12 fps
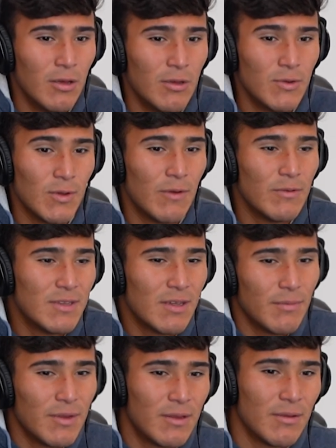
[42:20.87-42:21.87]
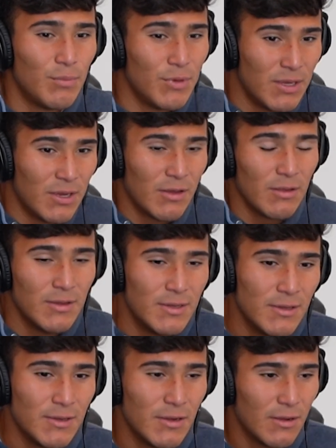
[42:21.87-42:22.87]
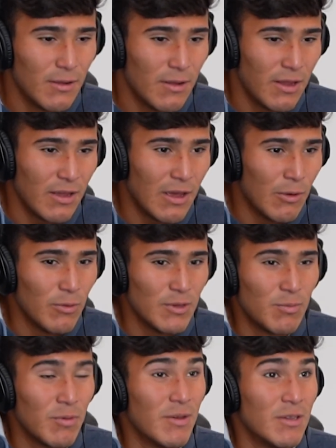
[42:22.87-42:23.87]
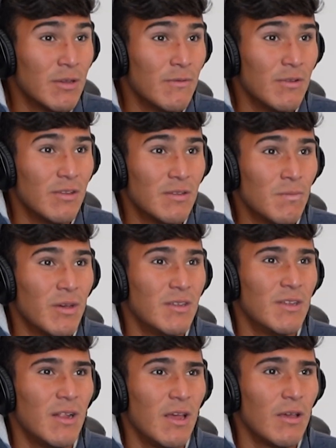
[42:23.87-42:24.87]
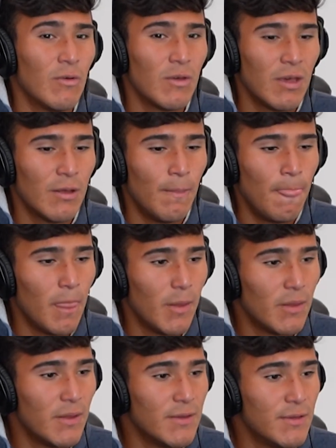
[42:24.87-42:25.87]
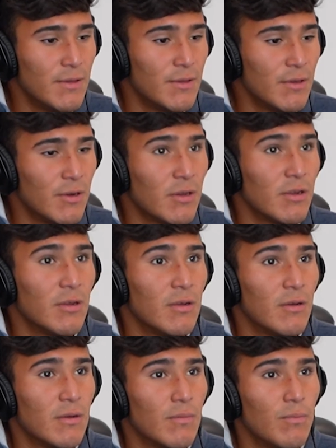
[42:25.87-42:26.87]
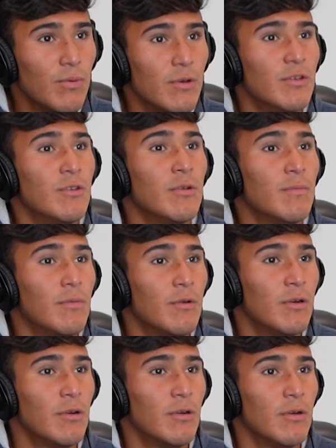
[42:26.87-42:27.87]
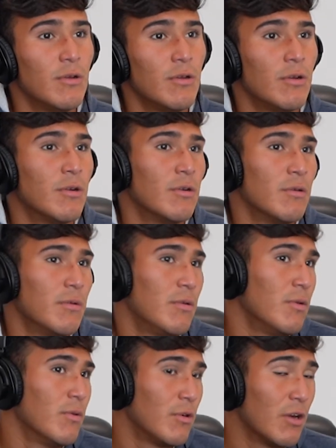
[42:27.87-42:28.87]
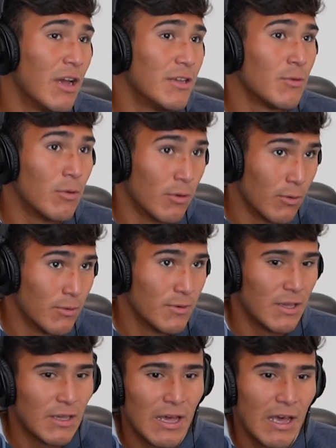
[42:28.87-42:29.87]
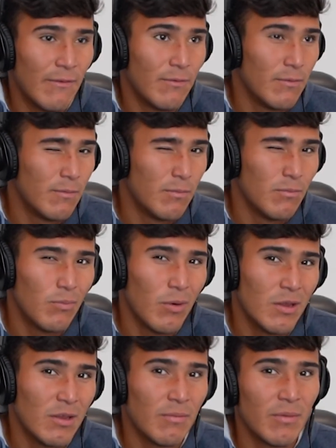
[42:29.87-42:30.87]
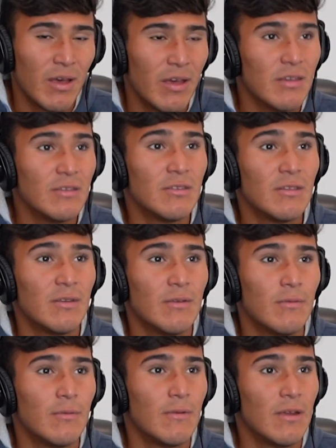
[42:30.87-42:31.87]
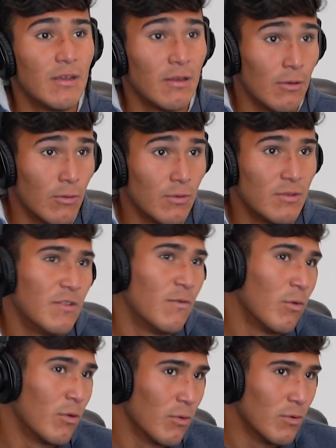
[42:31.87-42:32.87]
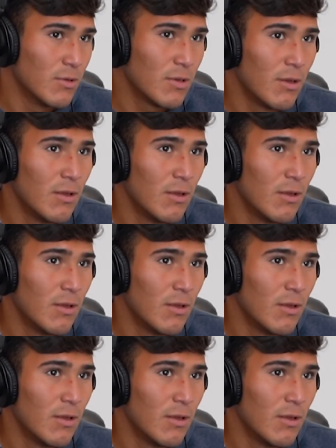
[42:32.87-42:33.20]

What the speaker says: So every time at the beginning of the season, like, I always put myself in this mindset, like, okay, this season you're going to push up your high score on goals. Like, I have probably my highest rank in goals is 4 goals.